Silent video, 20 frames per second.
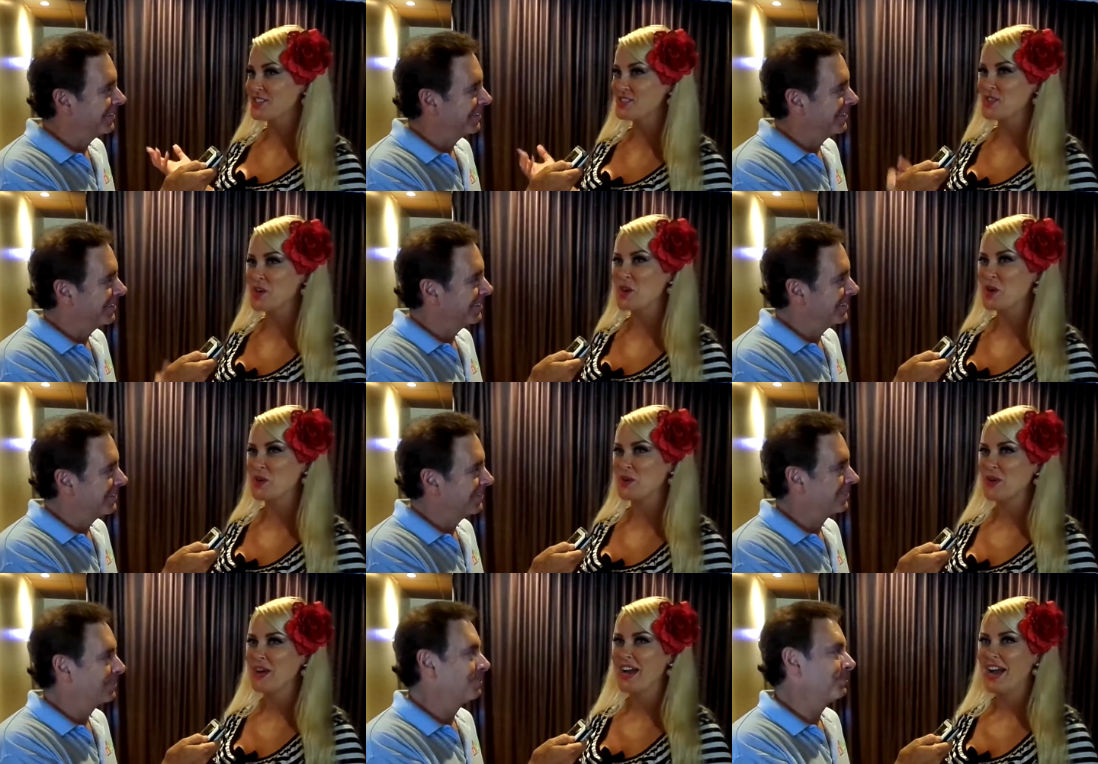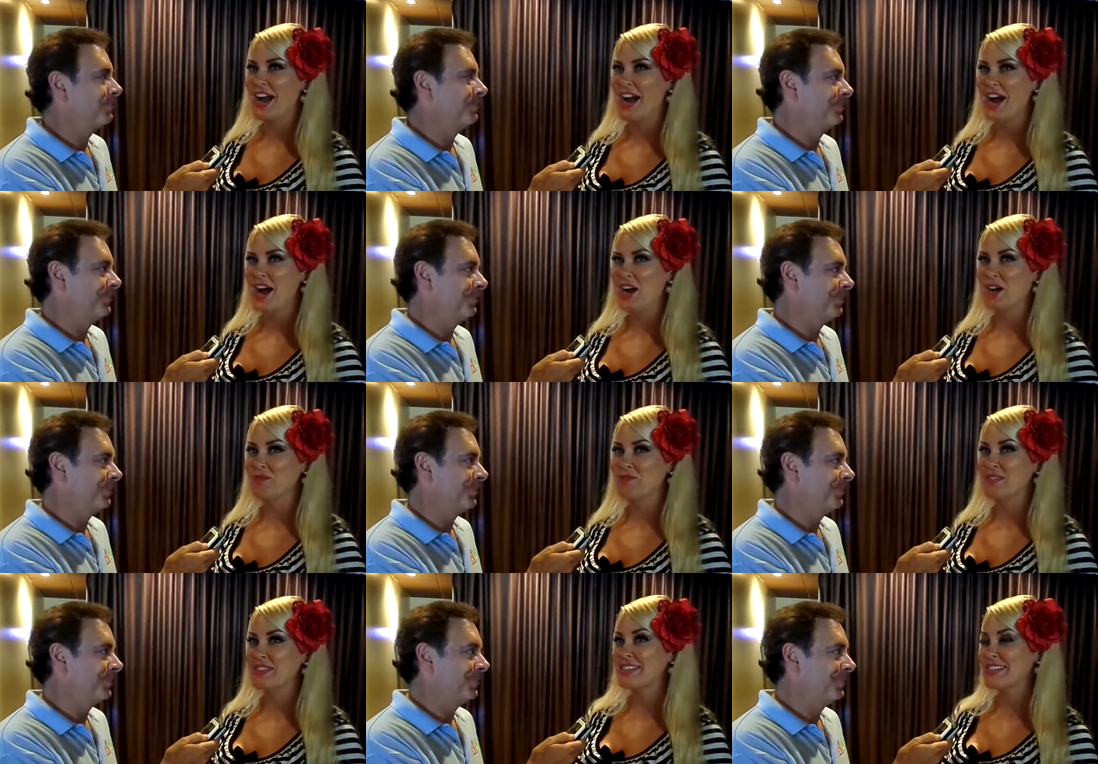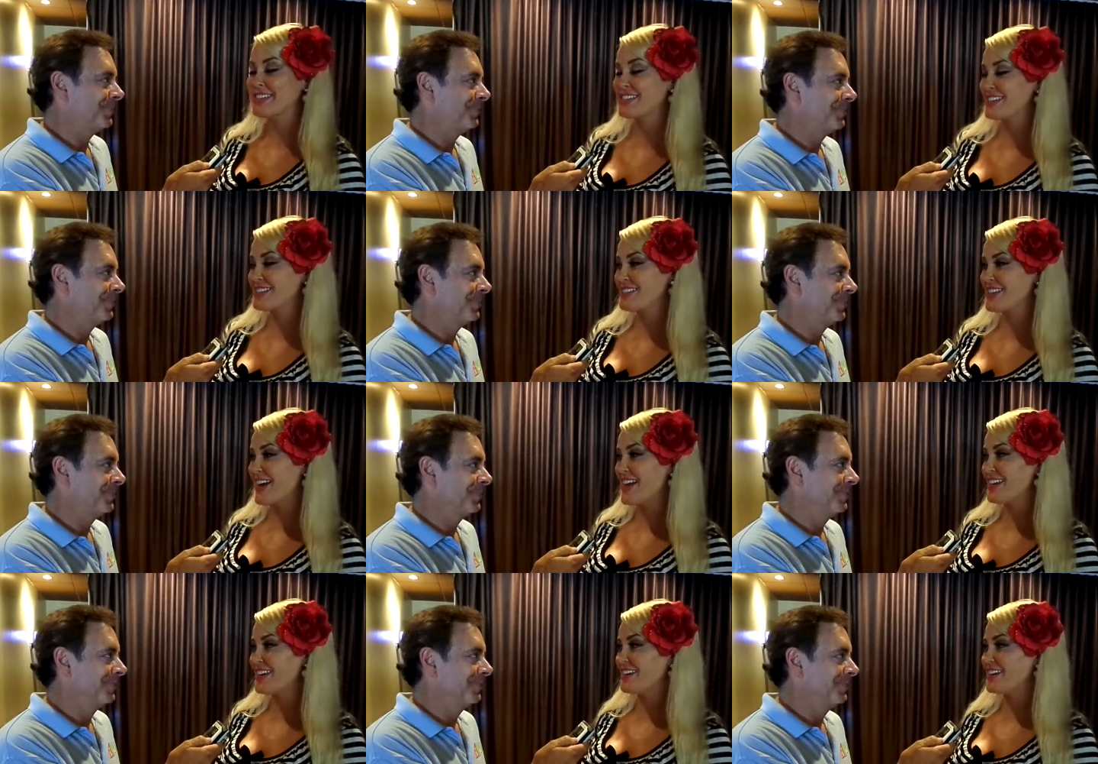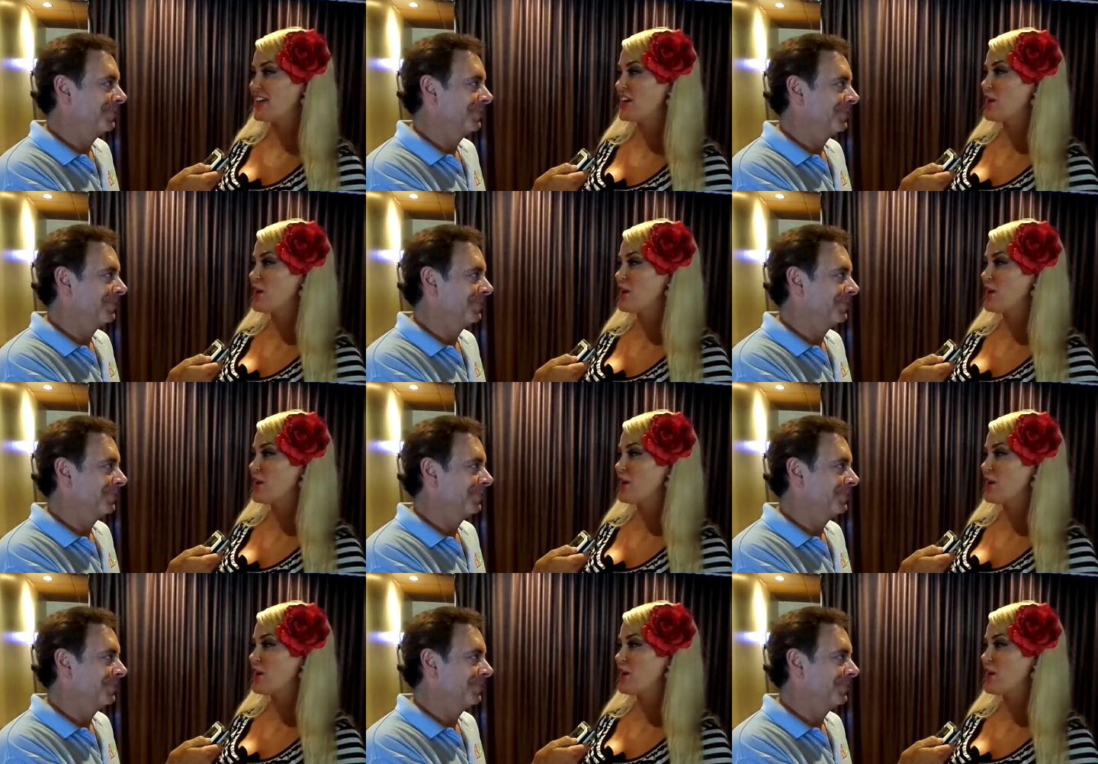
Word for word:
Speaker 1: So um, this is exciting.